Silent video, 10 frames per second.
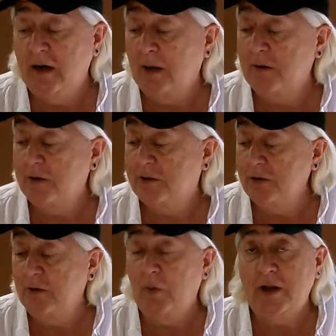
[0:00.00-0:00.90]
and I'm going to
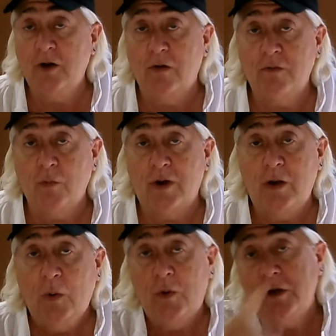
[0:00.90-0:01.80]
turn the wing over
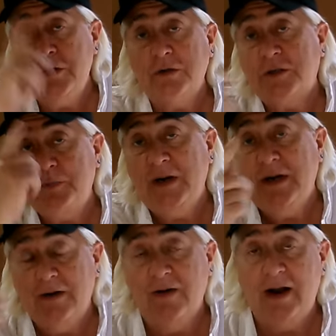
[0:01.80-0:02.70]
while you're
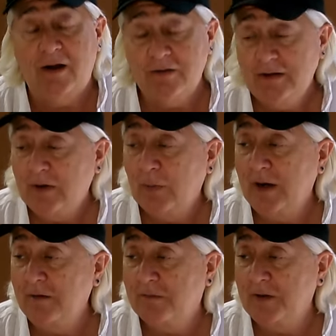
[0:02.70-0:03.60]
spinning around
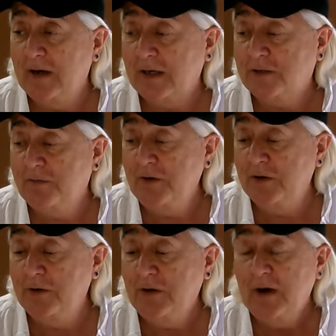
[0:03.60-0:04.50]
waiting for the next
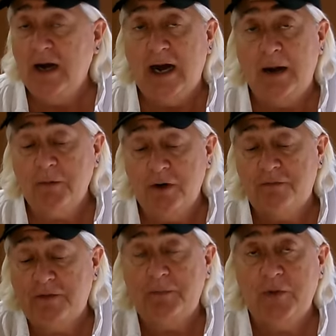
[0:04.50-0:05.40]
view. I'm going to
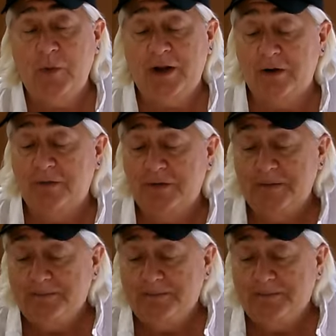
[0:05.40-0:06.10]
flip the wing over.